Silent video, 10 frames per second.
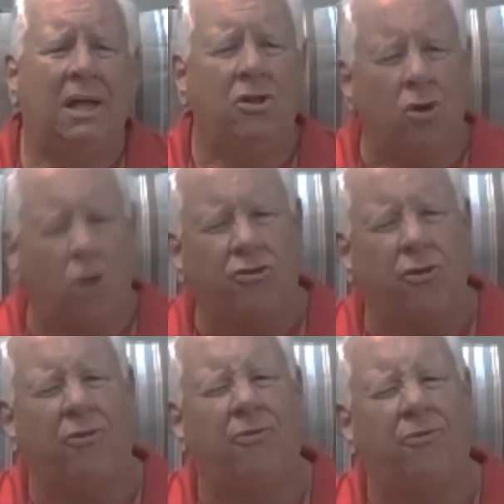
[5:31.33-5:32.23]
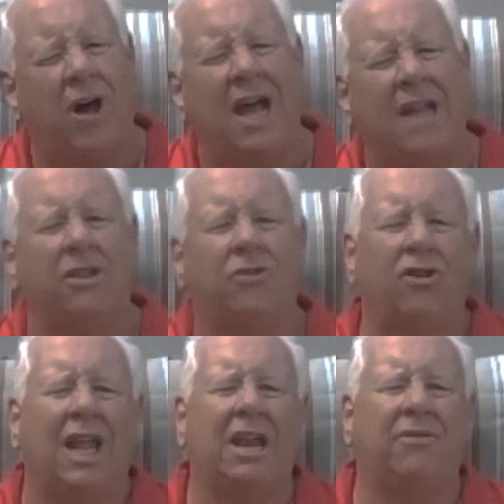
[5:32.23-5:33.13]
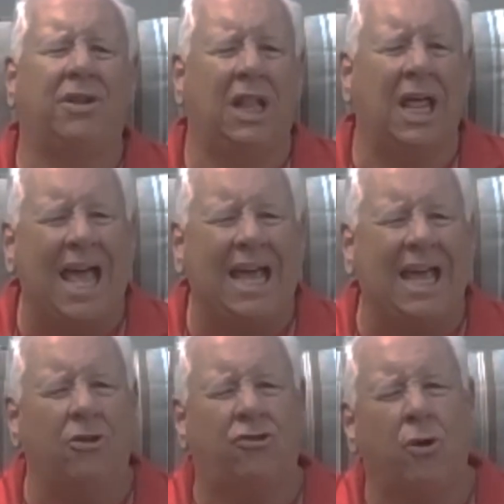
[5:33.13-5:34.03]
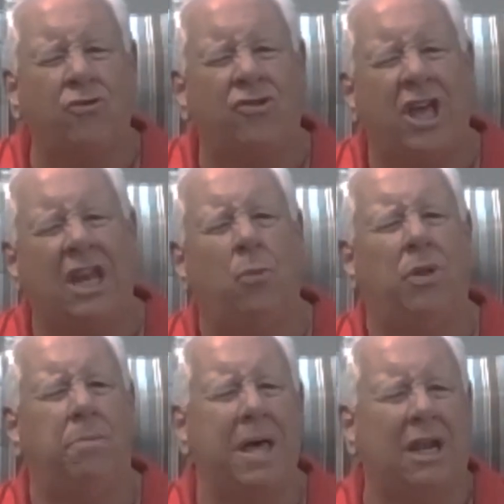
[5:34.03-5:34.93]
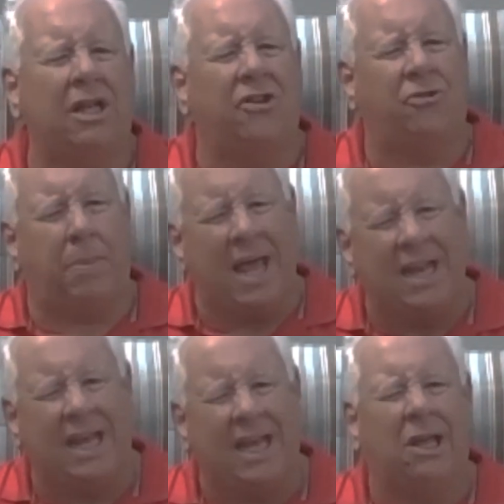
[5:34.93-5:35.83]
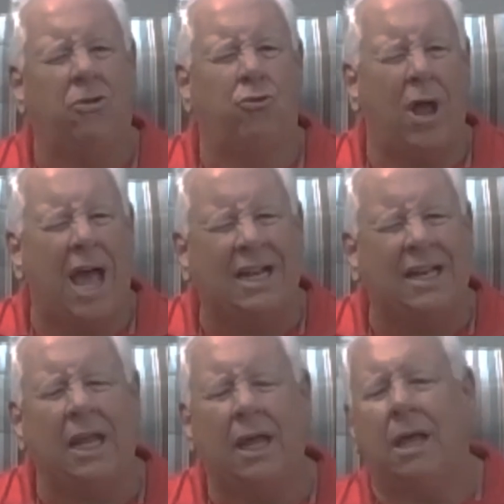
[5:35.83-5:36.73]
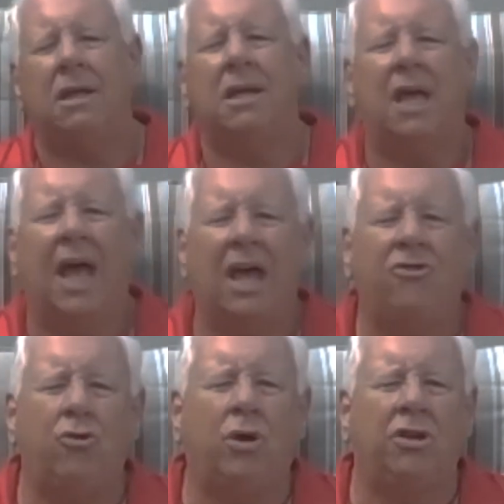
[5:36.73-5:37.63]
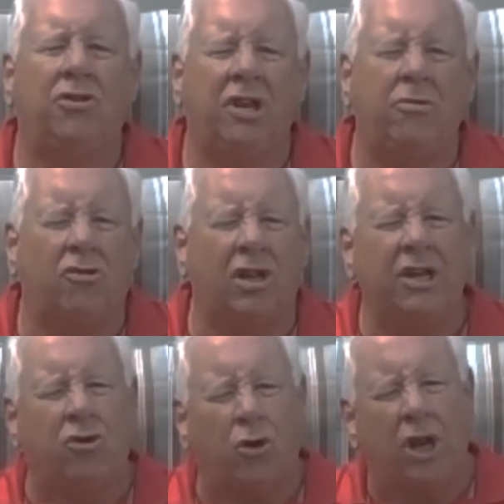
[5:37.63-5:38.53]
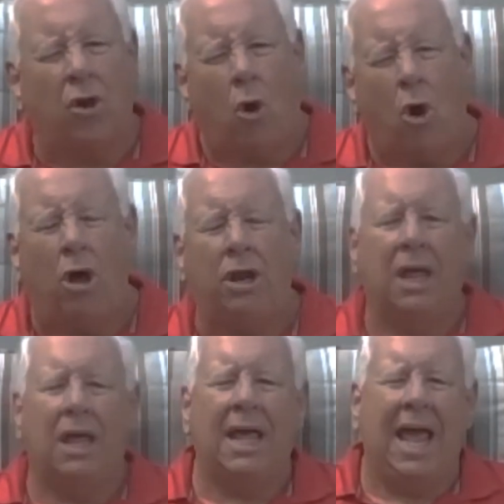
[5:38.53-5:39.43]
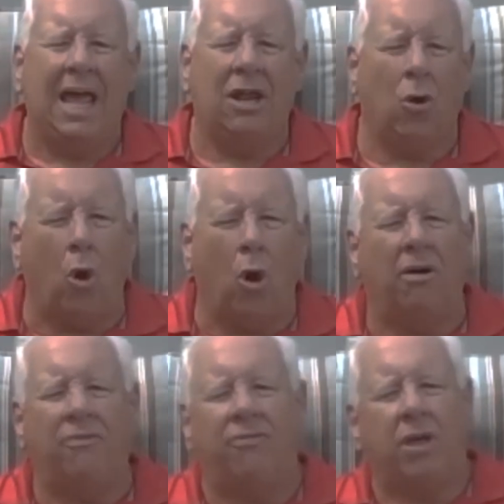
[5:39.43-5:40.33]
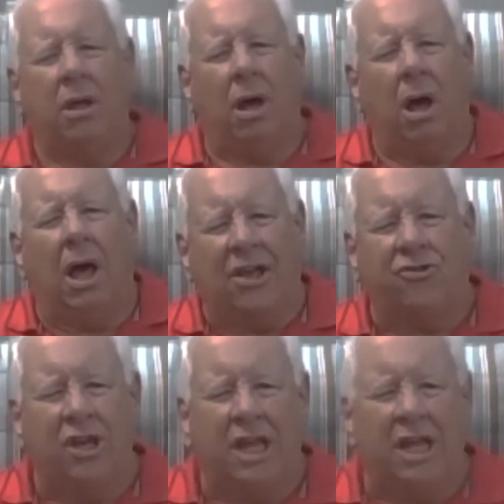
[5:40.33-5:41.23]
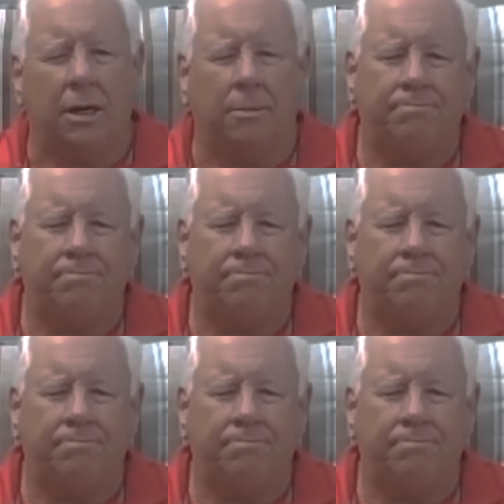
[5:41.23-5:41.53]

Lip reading: You'd also find that there's a lot of clanging associated with metal expanding and contracting as you continuously turn it on and off as needed.